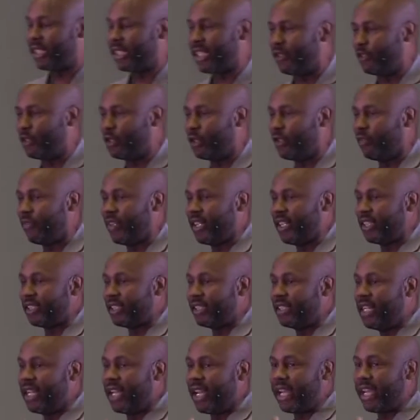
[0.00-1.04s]
gives you the
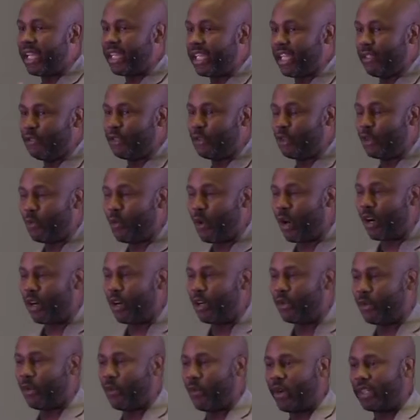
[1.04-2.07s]
vision, he gives you the
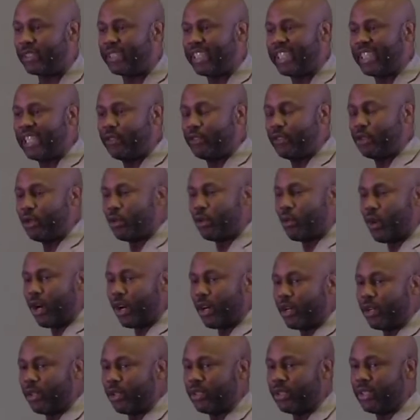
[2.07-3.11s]
word. And once he gives you the
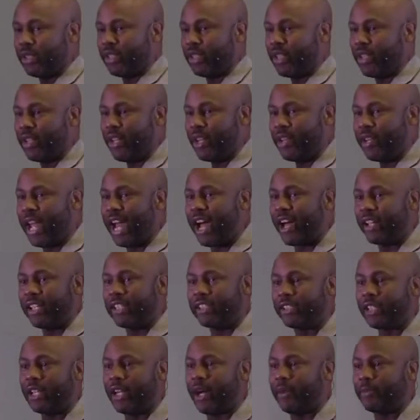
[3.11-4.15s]
word, now
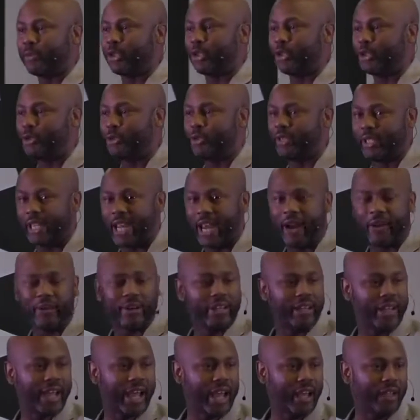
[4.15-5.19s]
it's up to you to carry
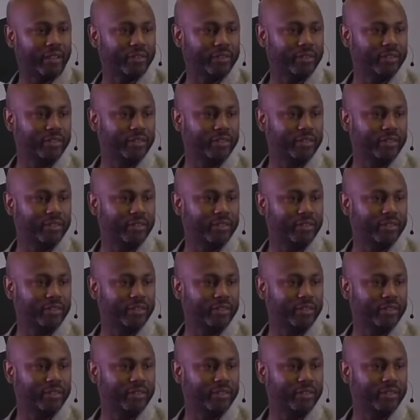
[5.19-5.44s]
it out